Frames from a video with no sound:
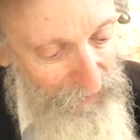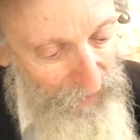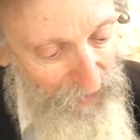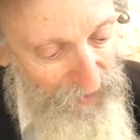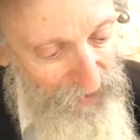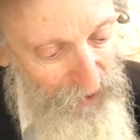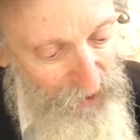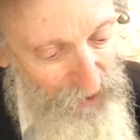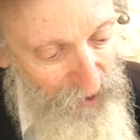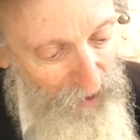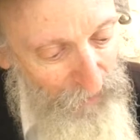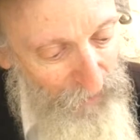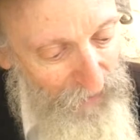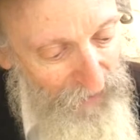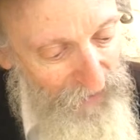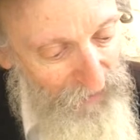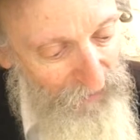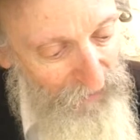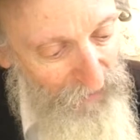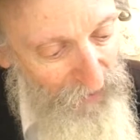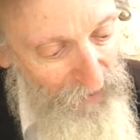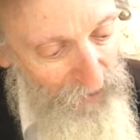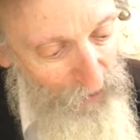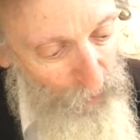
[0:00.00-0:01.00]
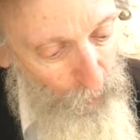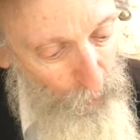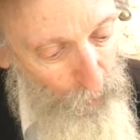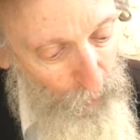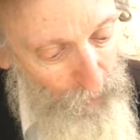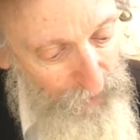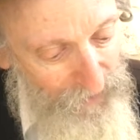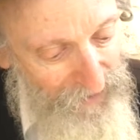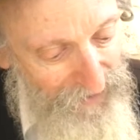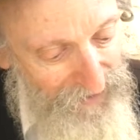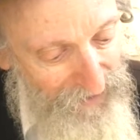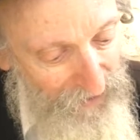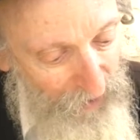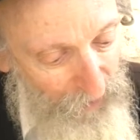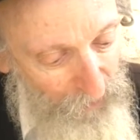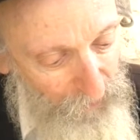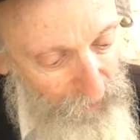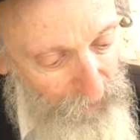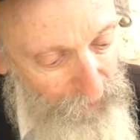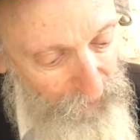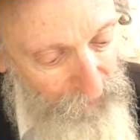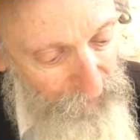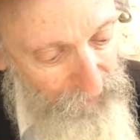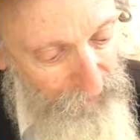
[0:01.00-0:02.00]
shape in the world itself.
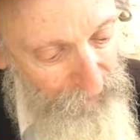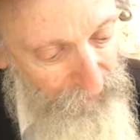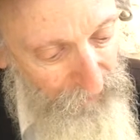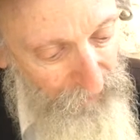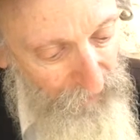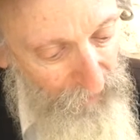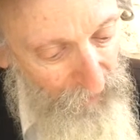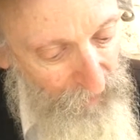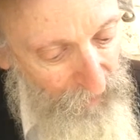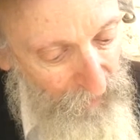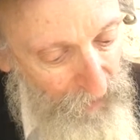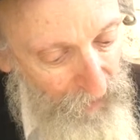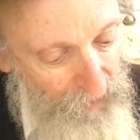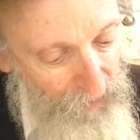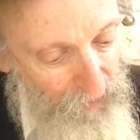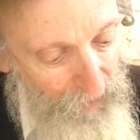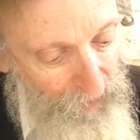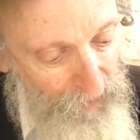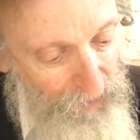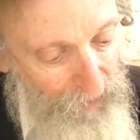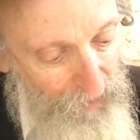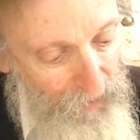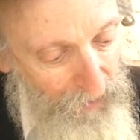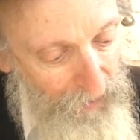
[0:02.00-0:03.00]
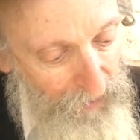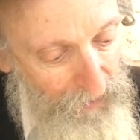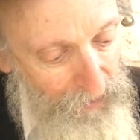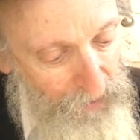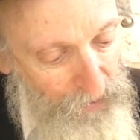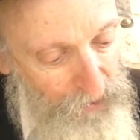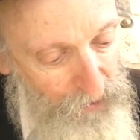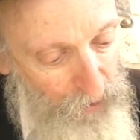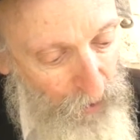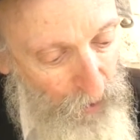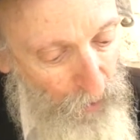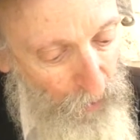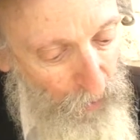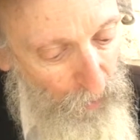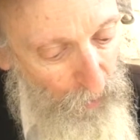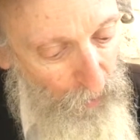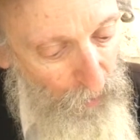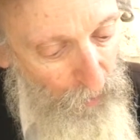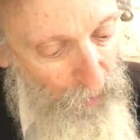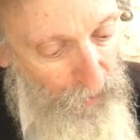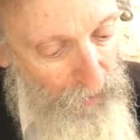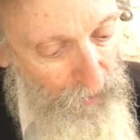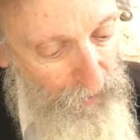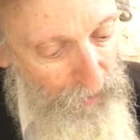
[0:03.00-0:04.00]

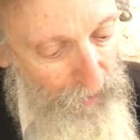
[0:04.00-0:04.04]
So